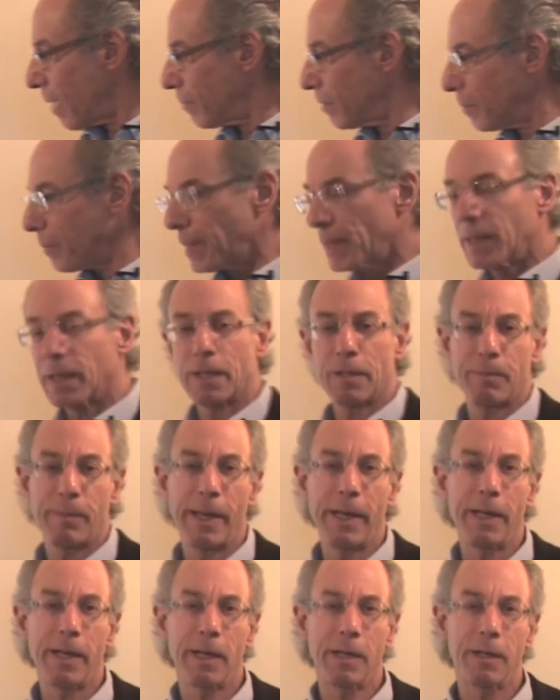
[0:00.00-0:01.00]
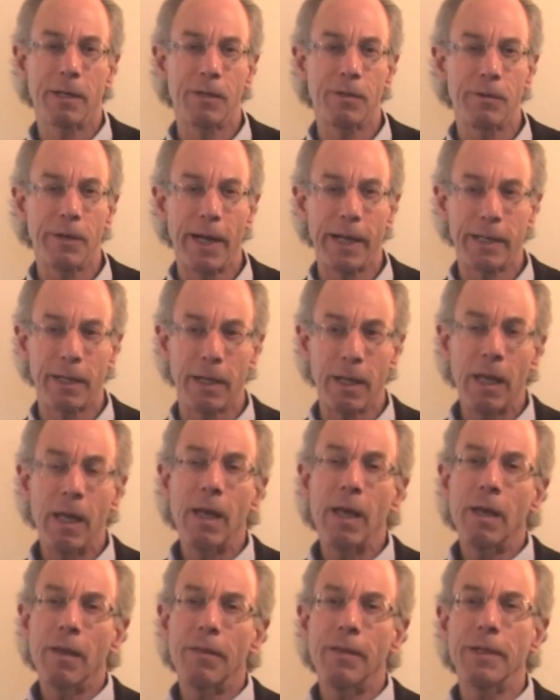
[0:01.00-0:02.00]
abdomen expanding and contracting.
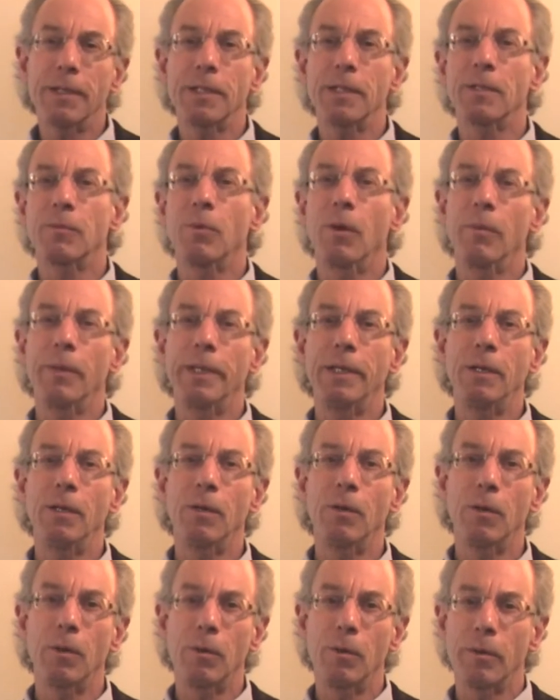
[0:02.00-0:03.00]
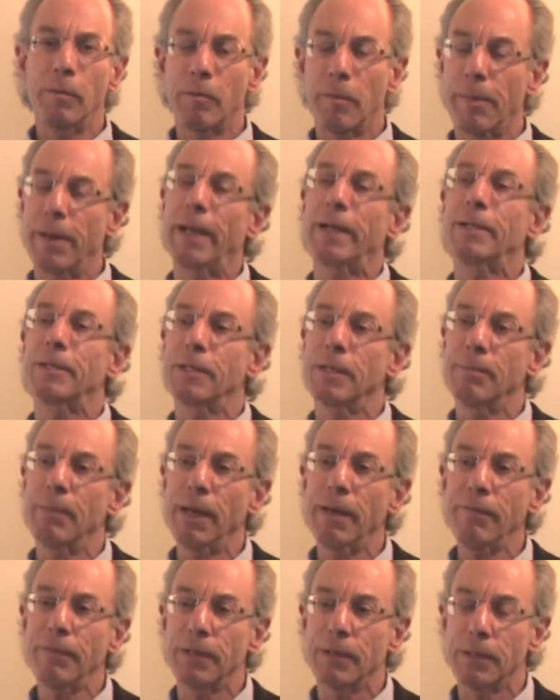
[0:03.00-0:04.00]
This is what we do when we're practicing
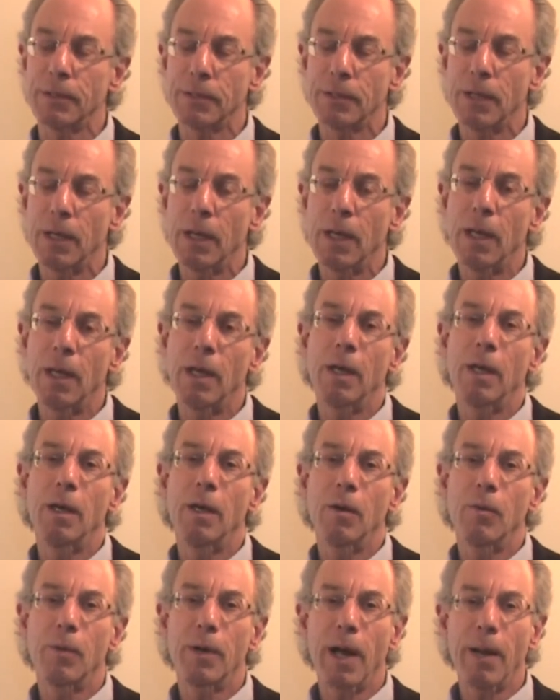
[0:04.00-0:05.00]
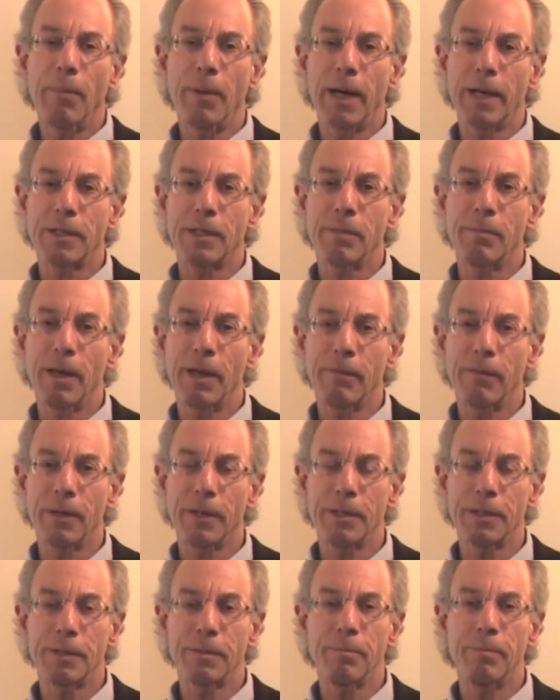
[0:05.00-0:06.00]
mindfulness. When I'm practicing
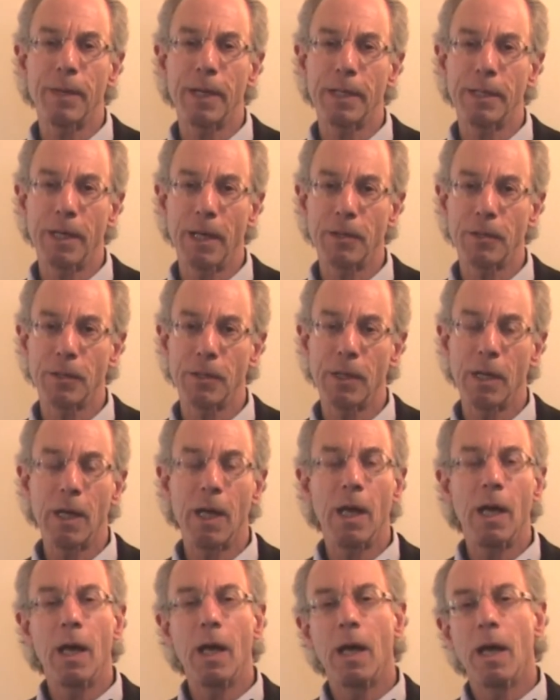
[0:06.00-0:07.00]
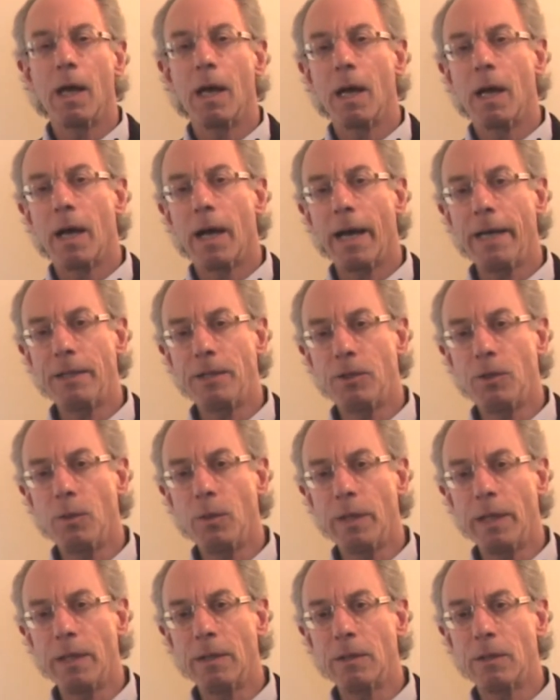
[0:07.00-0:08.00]
mindfulness meditation, I
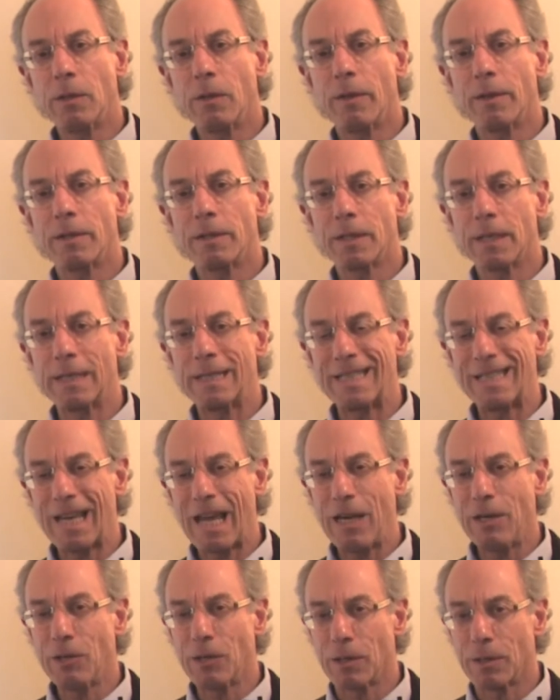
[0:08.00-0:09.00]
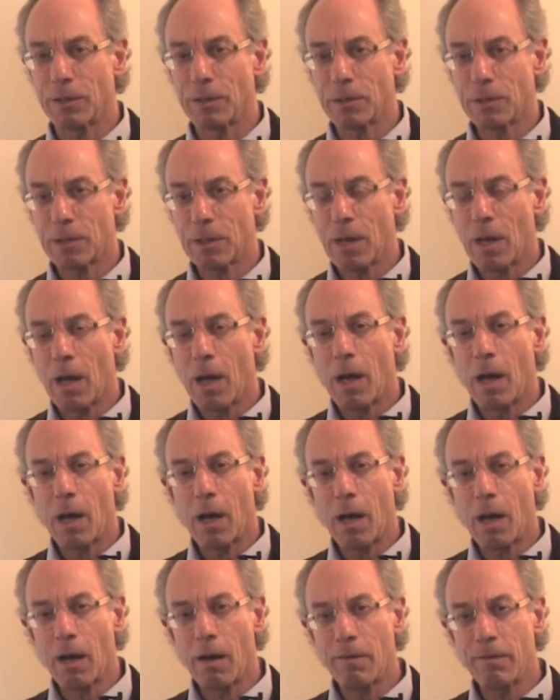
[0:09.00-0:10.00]
tune into the sensations
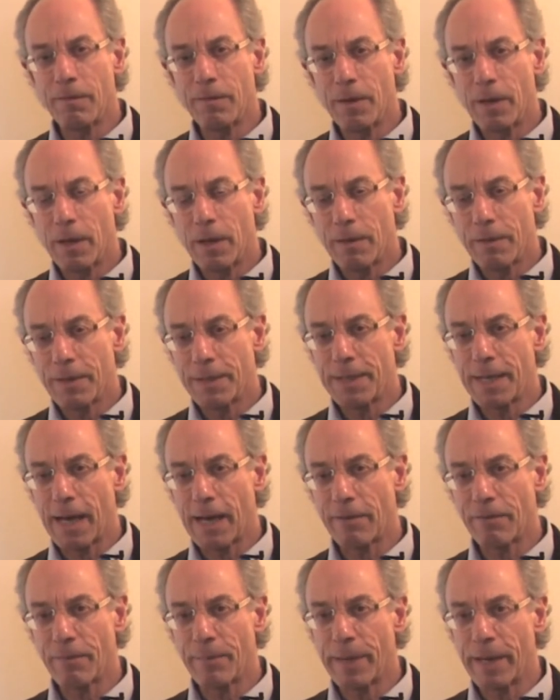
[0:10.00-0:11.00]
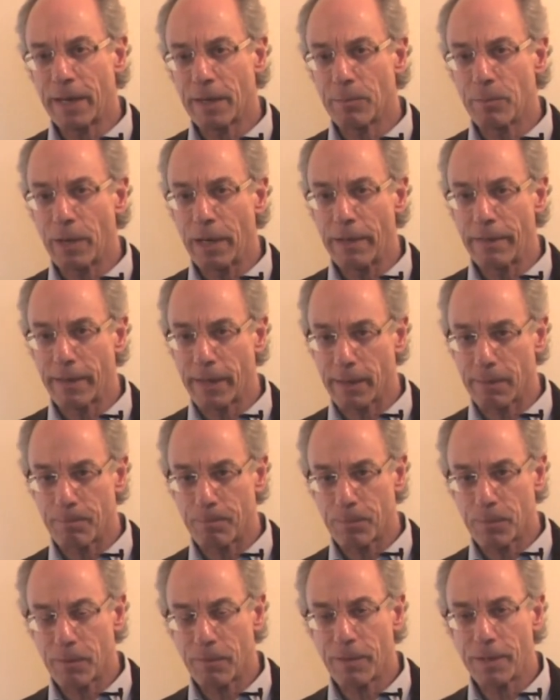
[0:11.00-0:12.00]
of the diaphragmatic breathing,
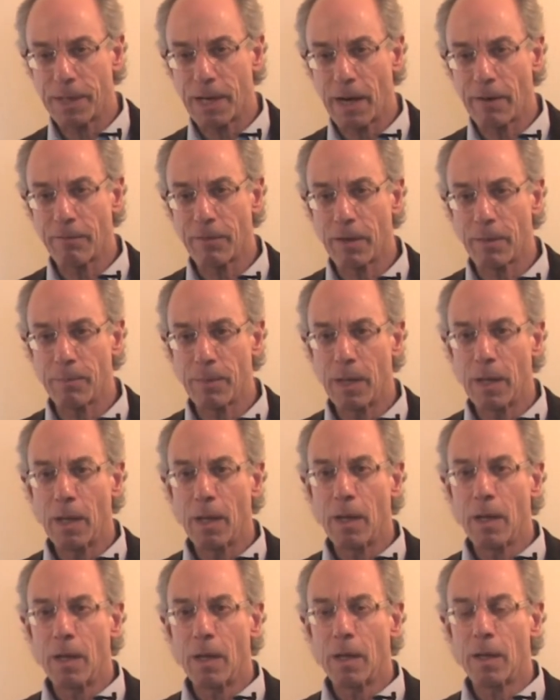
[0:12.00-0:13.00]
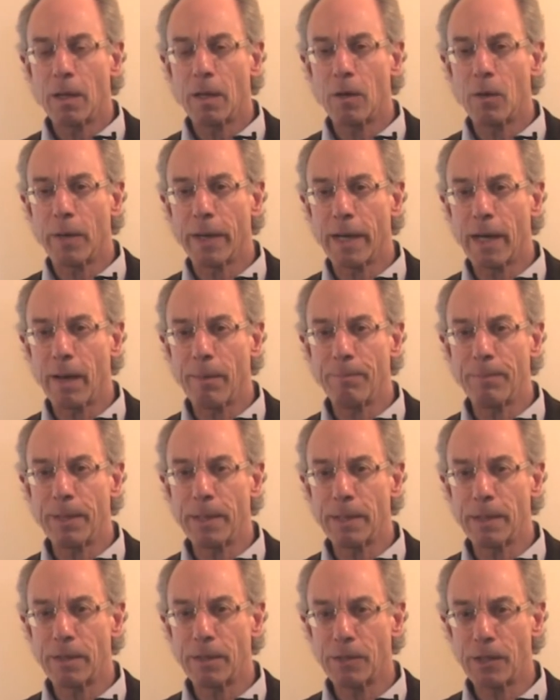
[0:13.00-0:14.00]
the diaphragm going up
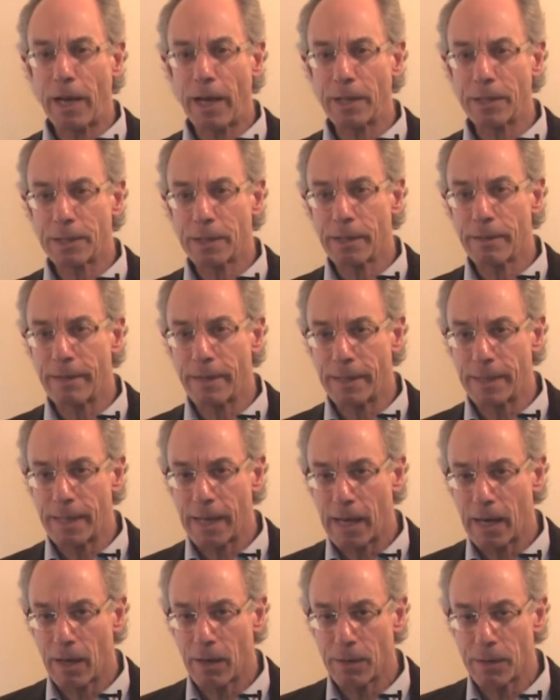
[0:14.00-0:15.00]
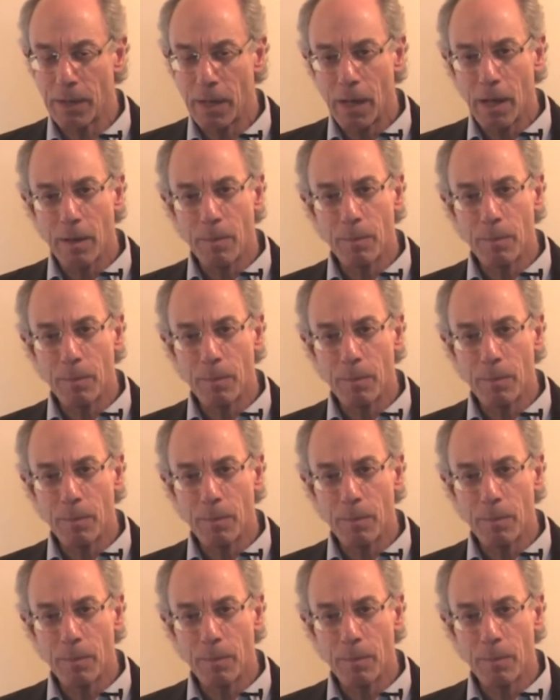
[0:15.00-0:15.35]
into the chest and then down,